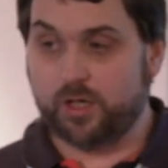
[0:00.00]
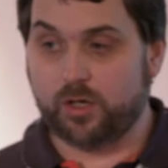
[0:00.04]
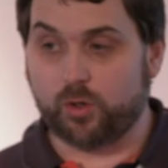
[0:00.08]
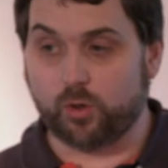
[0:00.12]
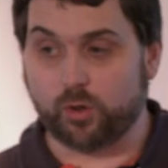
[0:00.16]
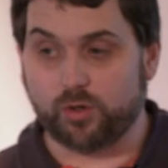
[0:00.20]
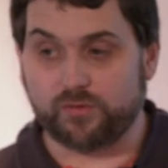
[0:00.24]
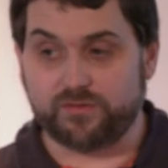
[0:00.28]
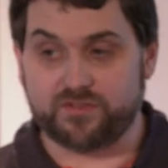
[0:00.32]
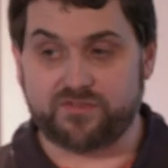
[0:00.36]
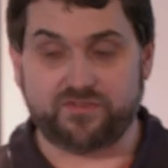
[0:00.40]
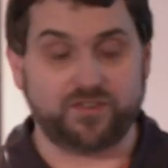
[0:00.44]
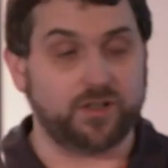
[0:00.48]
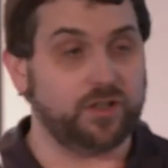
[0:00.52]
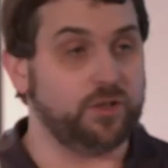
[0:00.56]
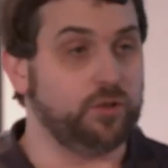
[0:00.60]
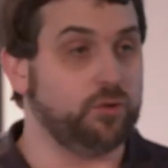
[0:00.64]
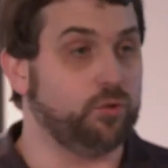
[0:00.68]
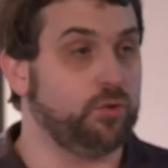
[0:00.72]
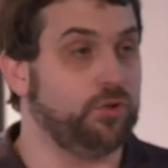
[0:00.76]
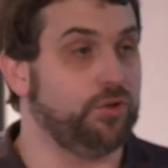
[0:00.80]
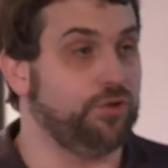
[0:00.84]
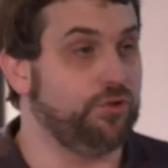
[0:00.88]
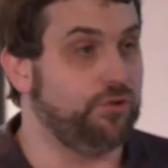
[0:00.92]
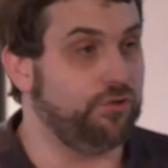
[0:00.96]
or the
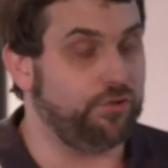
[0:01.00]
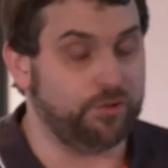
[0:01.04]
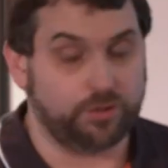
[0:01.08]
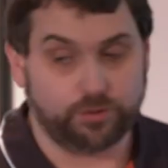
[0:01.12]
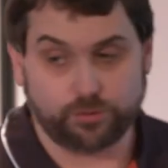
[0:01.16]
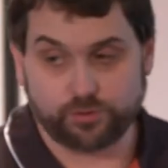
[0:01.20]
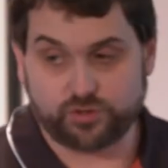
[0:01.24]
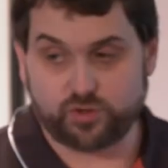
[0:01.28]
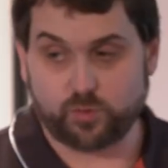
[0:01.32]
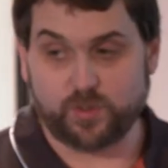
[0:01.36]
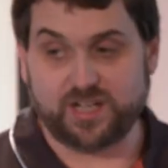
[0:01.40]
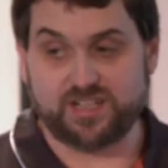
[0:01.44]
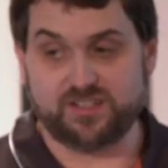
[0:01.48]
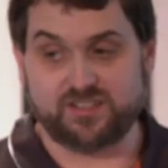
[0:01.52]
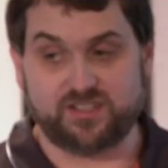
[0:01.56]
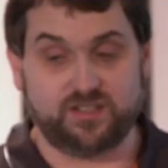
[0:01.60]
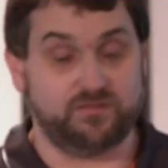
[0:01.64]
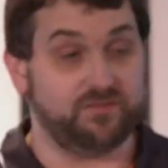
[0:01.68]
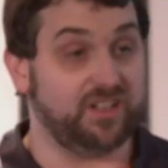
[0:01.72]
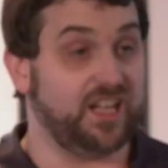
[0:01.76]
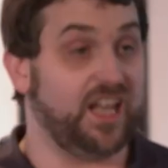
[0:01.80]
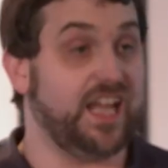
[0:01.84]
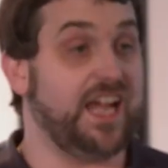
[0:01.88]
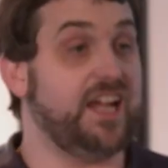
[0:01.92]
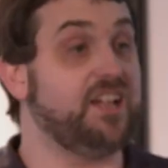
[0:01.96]
final control, 20,
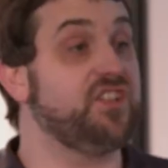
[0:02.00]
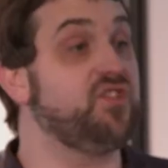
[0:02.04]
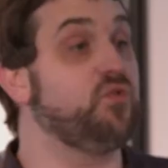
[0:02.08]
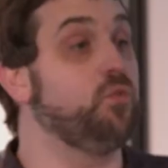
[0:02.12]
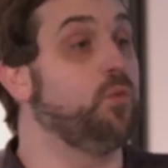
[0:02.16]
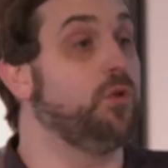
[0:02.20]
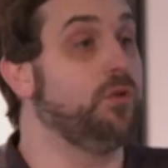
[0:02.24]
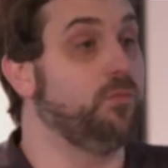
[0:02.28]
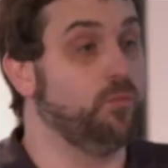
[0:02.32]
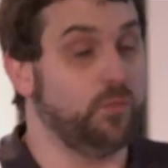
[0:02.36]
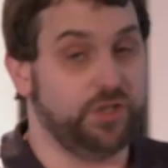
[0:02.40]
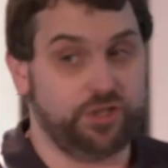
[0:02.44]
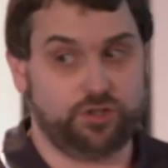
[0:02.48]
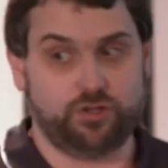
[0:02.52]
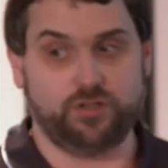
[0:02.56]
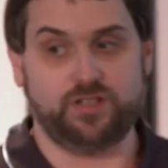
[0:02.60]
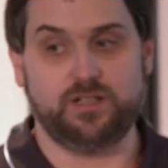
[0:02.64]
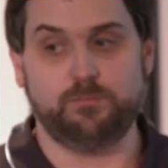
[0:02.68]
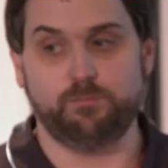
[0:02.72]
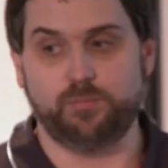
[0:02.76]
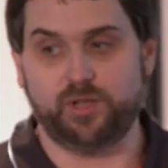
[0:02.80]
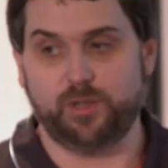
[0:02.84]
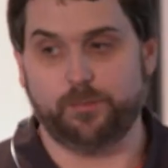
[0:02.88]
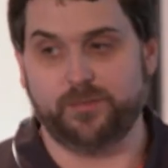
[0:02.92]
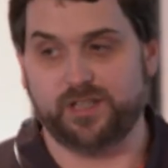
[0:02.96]
the last one we should
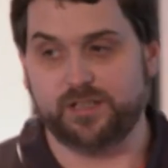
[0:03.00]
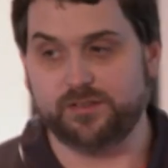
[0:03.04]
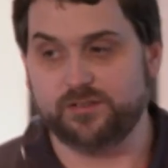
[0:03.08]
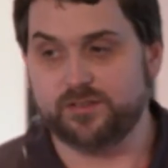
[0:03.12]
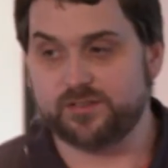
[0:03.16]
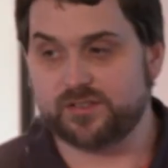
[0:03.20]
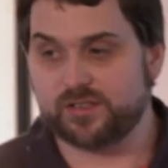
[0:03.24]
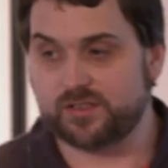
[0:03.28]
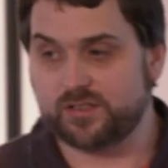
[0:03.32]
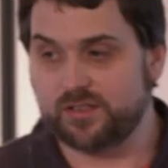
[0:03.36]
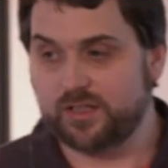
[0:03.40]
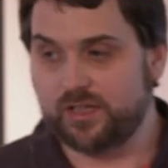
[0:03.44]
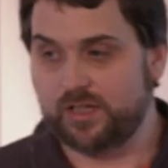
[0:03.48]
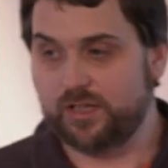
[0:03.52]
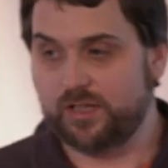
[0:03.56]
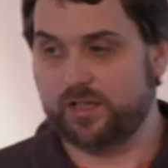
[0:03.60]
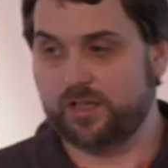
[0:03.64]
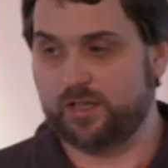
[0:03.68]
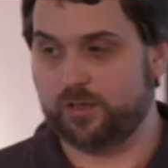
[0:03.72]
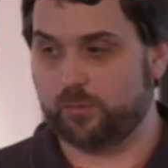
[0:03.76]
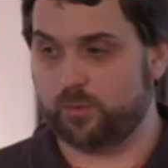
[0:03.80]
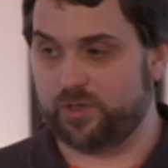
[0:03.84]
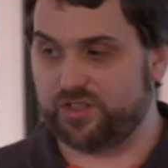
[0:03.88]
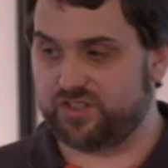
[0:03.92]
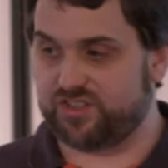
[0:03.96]
implement,
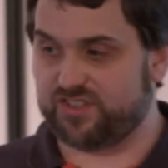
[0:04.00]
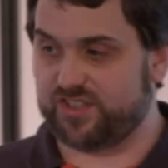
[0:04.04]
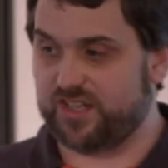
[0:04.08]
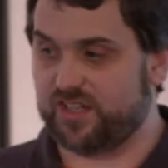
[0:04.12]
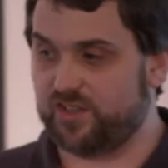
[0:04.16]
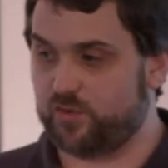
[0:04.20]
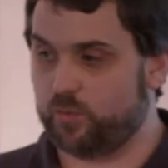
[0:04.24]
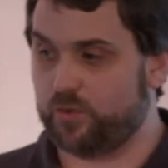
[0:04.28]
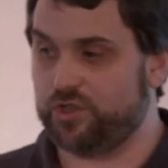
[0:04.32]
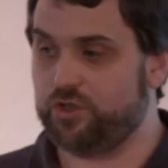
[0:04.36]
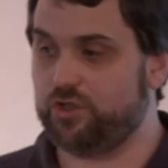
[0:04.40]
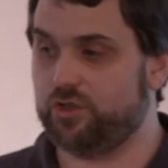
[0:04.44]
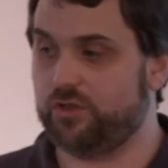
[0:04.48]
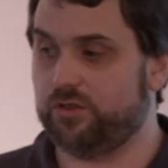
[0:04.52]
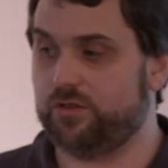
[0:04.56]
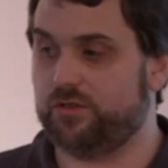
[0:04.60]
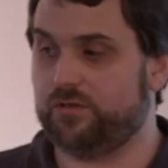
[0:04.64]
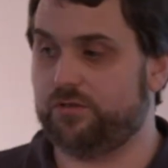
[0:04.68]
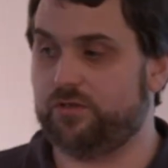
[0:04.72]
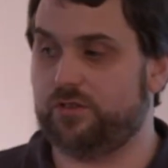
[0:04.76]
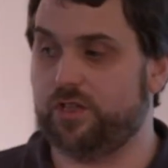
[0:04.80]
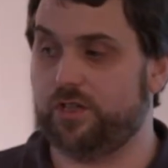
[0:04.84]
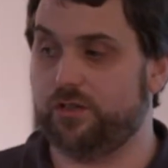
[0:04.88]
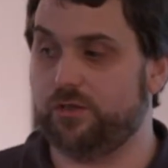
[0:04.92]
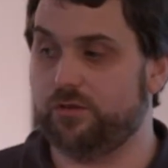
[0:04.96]
which says we
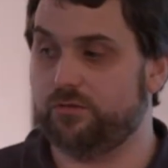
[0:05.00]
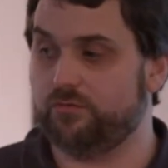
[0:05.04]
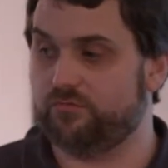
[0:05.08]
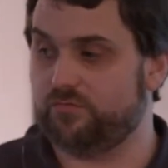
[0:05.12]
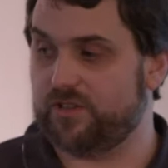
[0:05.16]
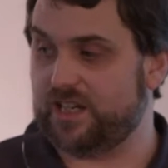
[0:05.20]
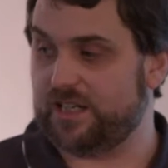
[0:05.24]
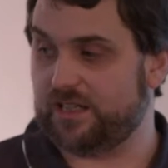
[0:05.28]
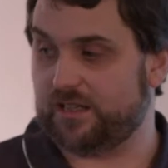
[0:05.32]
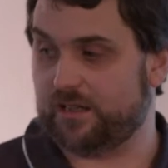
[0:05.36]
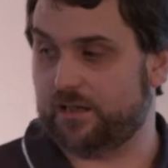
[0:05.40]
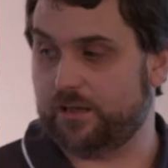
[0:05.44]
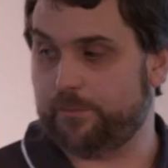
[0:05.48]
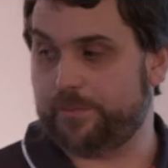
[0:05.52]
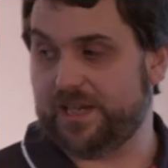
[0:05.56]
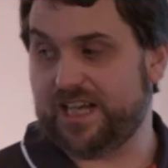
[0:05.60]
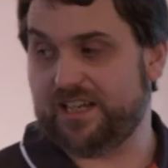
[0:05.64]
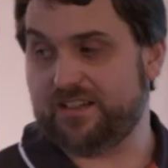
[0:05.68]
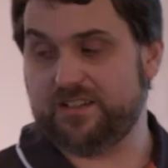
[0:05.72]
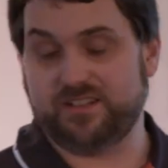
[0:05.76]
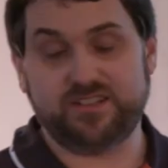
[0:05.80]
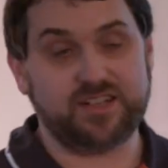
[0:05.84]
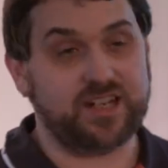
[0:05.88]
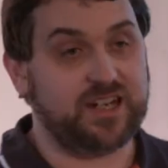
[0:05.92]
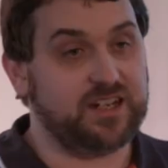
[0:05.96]
should do regular
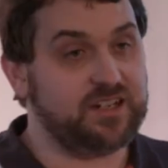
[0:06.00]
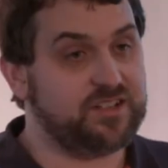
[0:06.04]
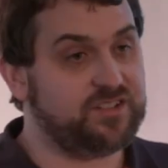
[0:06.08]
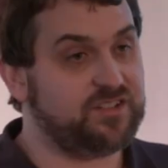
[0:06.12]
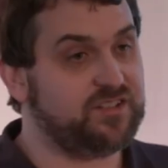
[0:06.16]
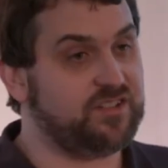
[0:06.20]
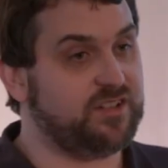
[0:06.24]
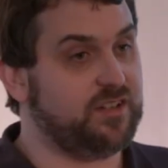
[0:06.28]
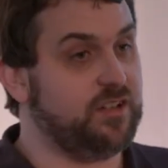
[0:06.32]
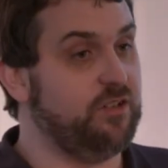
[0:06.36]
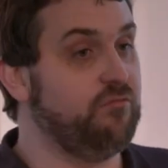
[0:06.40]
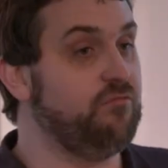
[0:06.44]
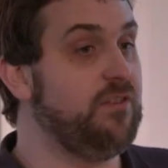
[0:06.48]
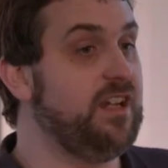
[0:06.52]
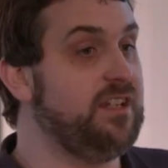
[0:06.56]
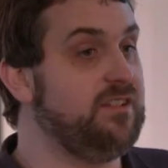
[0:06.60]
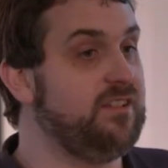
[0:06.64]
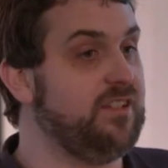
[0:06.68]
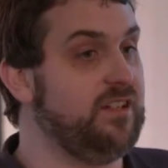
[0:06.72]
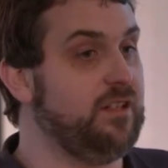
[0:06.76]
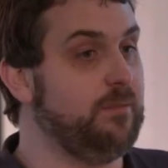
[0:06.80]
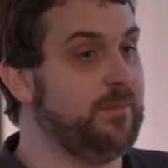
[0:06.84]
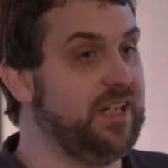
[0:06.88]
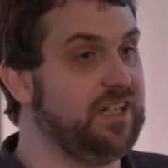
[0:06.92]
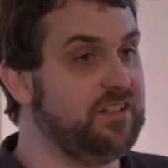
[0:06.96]
pen tests and red
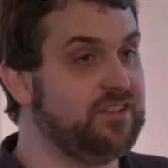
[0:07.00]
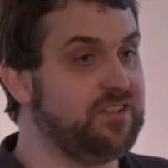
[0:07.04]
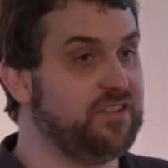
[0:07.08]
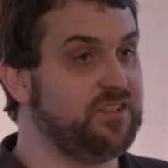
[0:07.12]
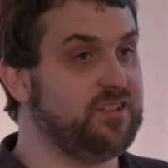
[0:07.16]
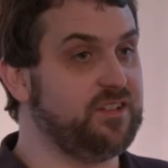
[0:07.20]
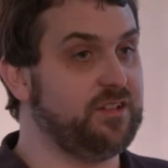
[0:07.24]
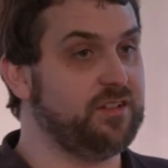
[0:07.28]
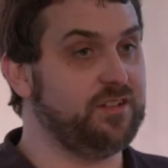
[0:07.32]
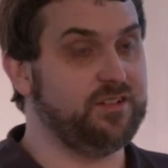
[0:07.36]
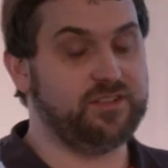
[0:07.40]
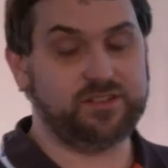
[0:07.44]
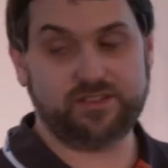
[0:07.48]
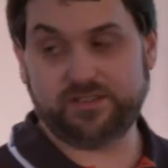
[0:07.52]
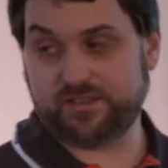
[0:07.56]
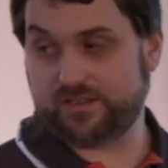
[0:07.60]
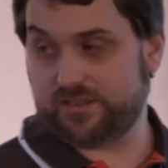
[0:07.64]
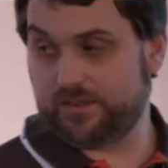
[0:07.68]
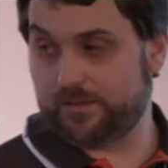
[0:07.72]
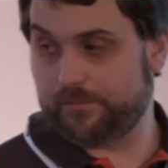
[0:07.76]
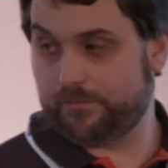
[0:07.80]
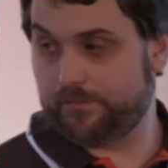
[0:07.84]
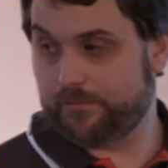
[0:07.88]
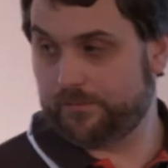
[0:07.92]
team exercises.